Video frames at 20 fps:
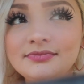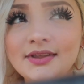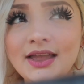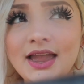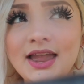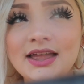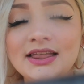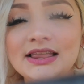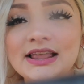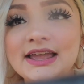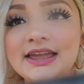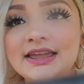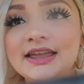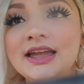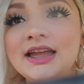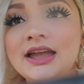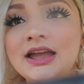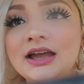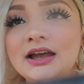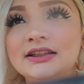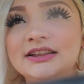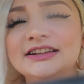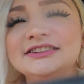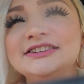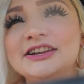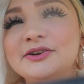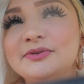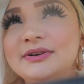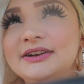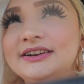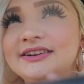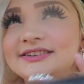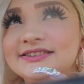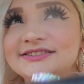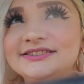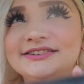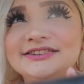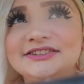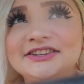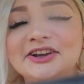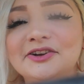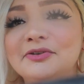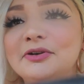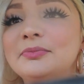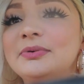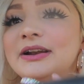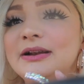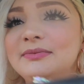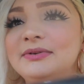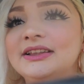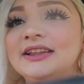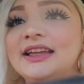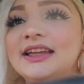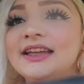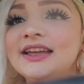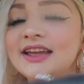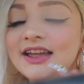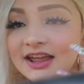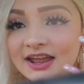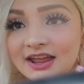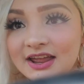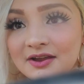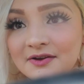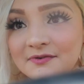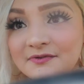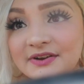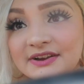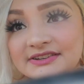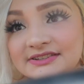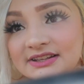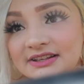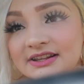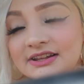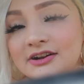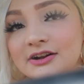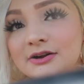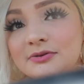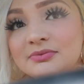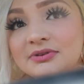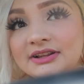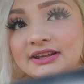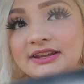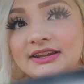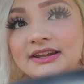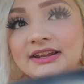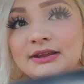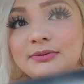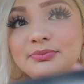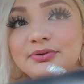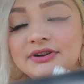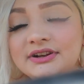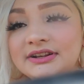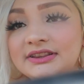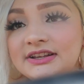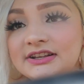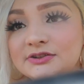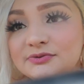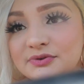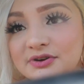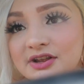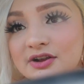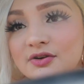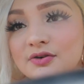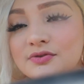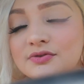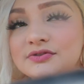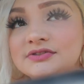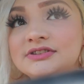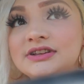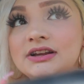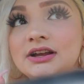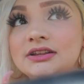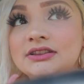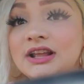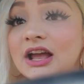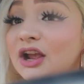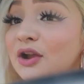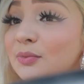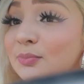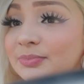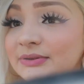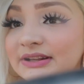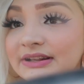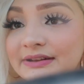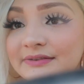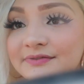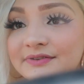and like not decorating instead of decorating but i mean like fixing it up cleaning putting things where it goes not completely